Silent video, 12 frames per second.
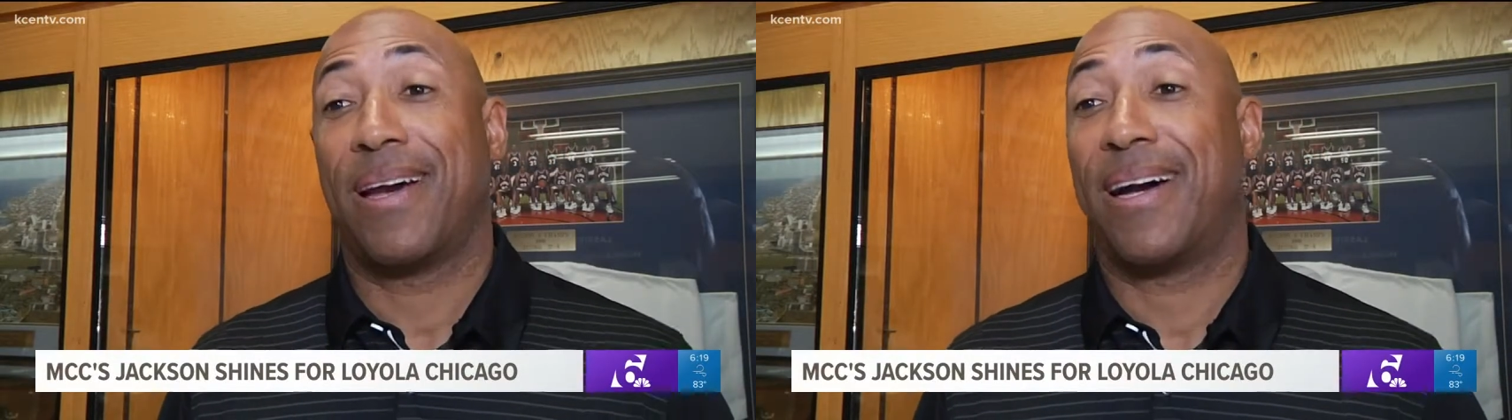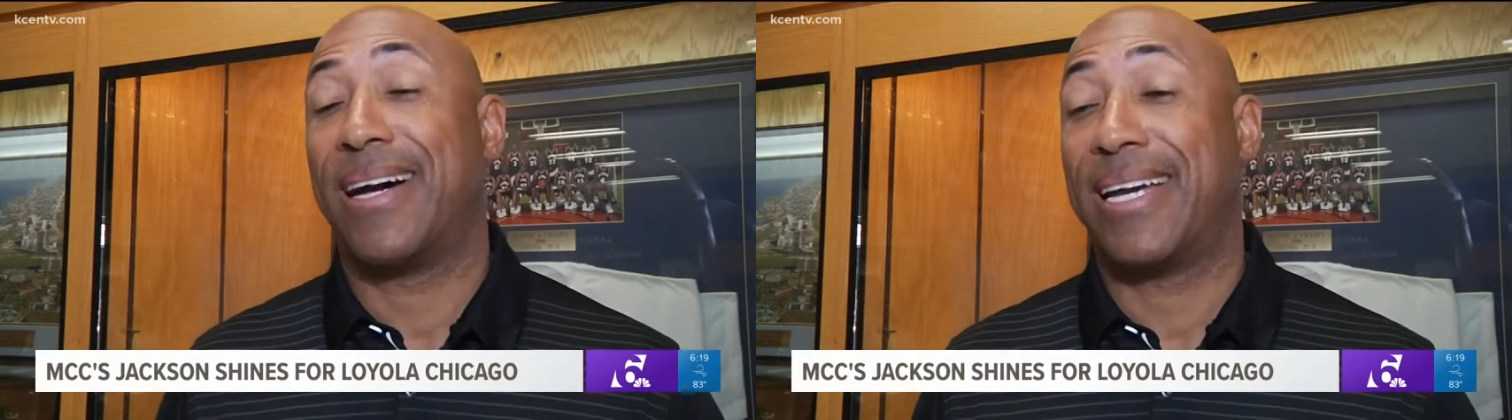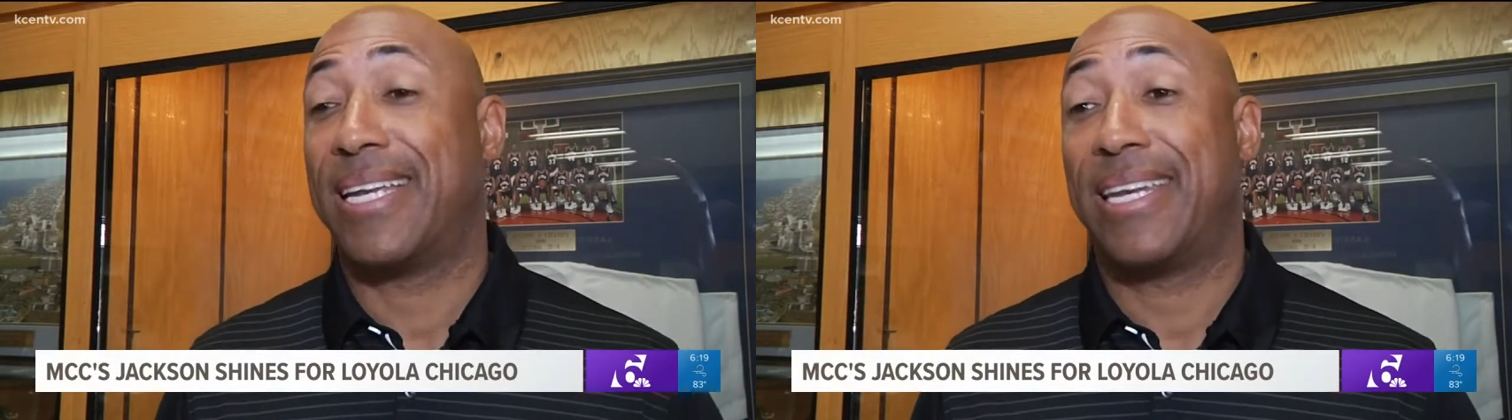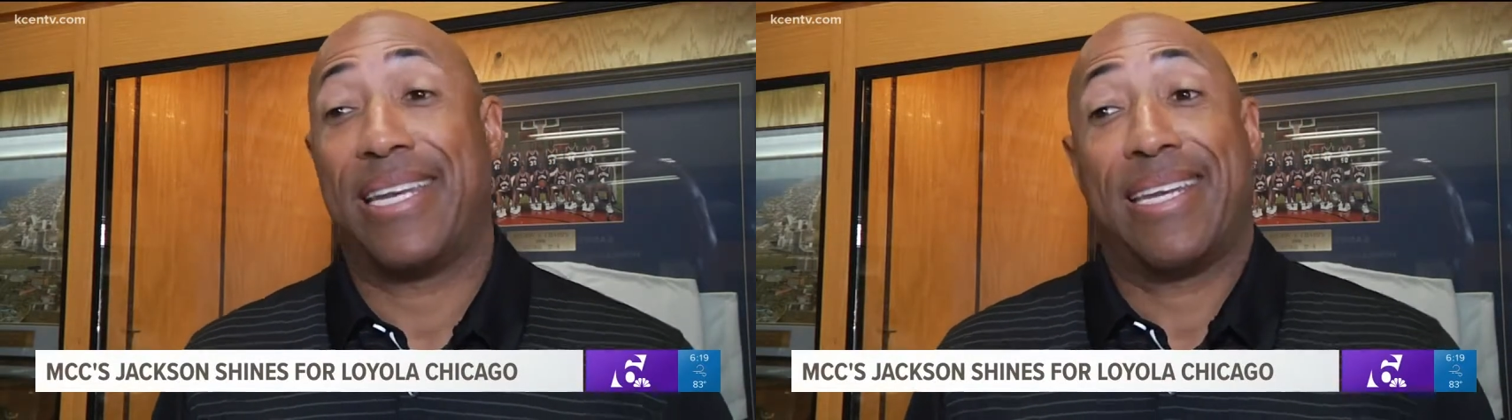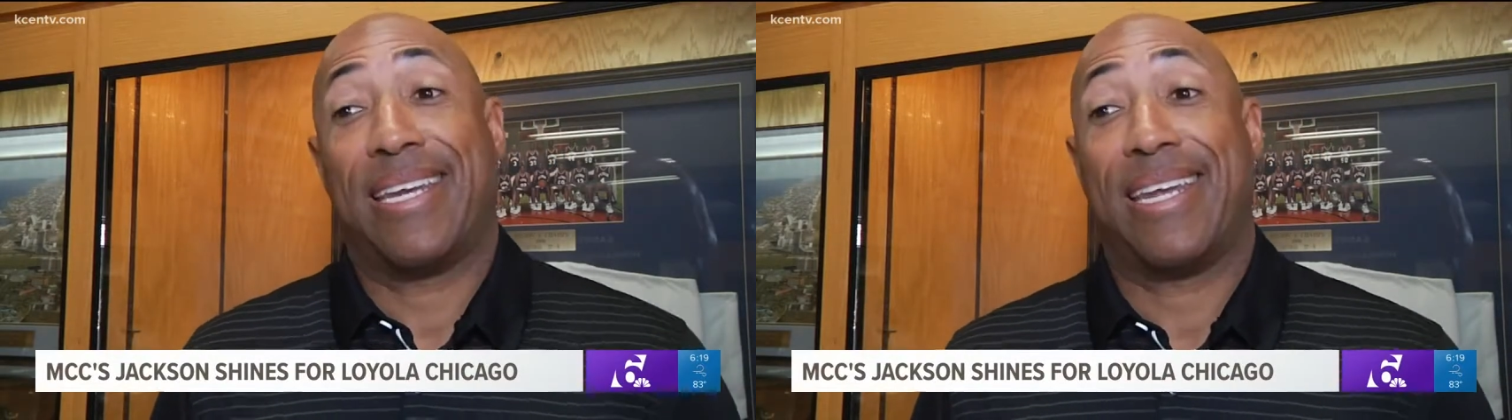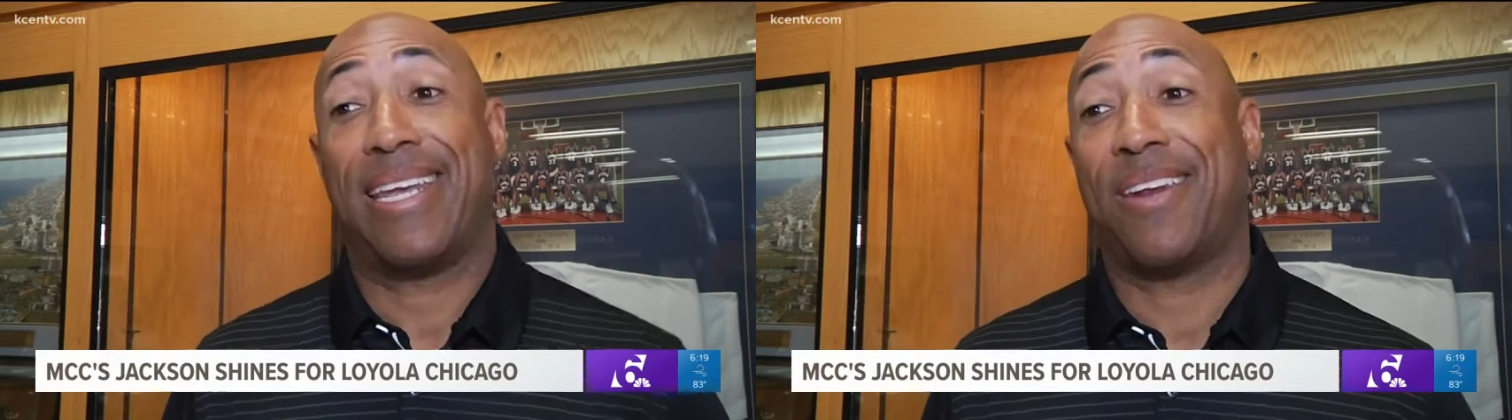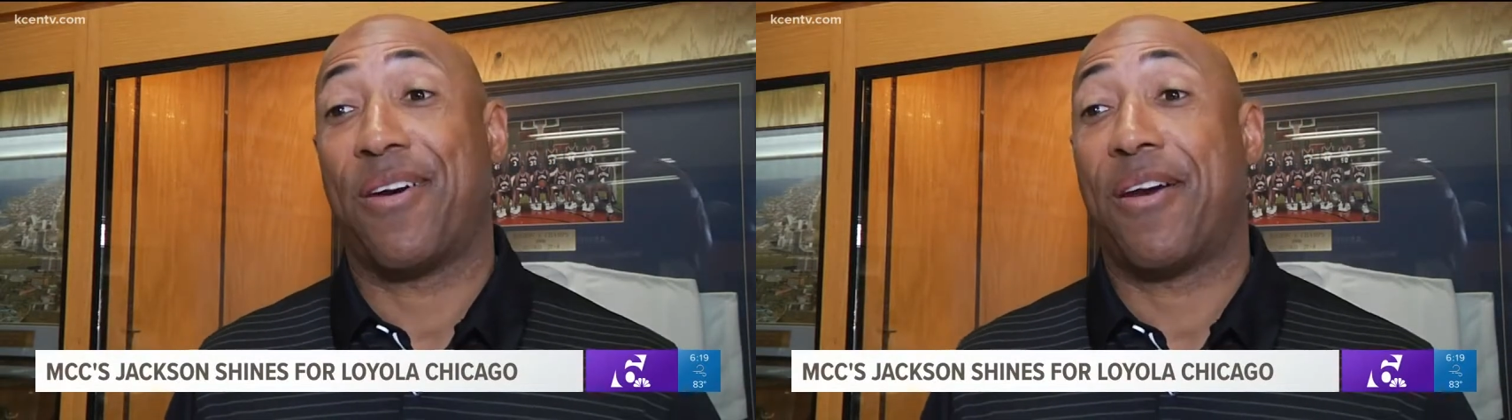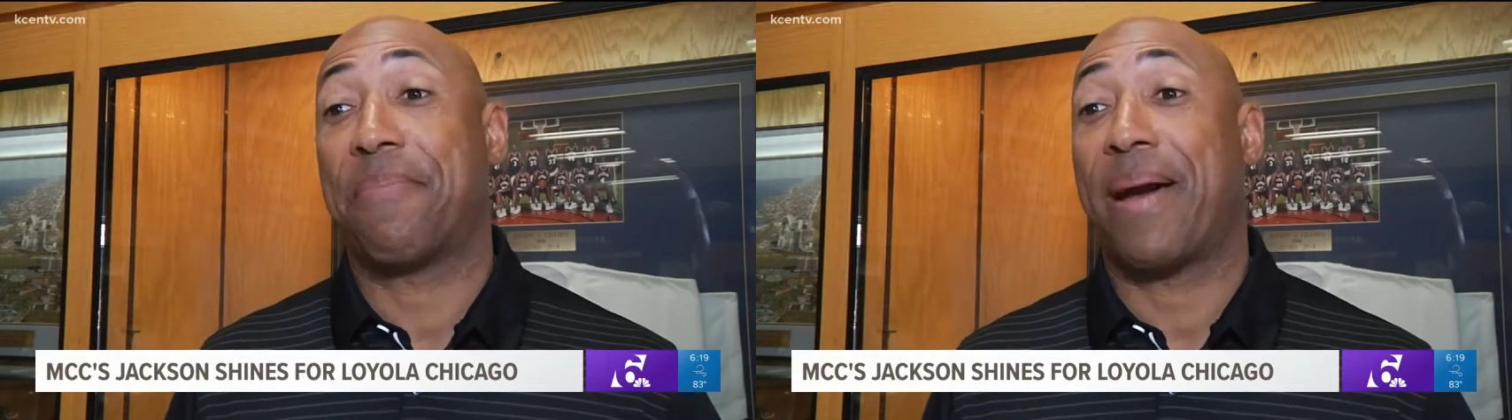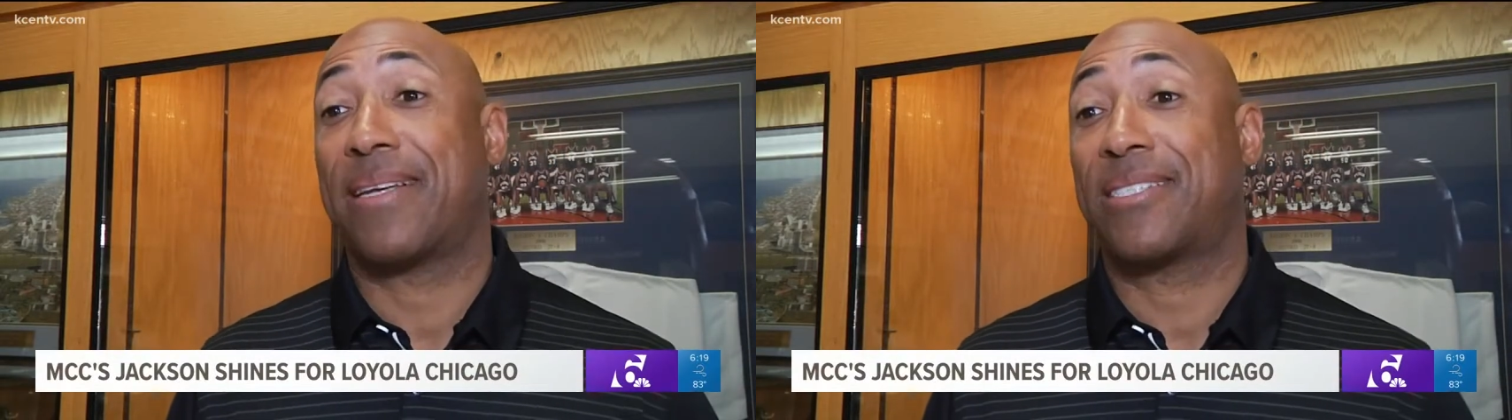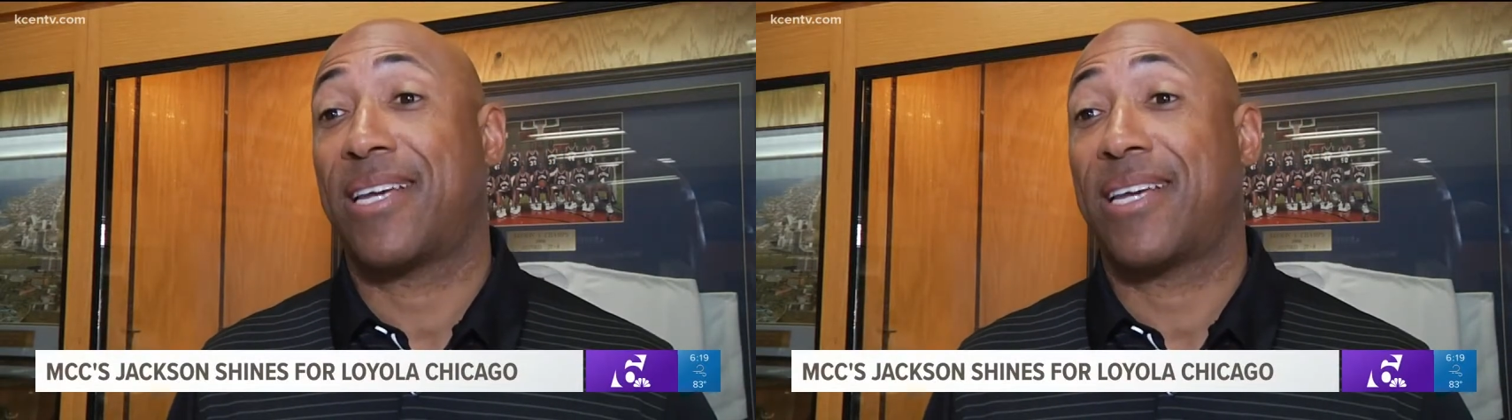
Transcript: Uh, and, you know, everybody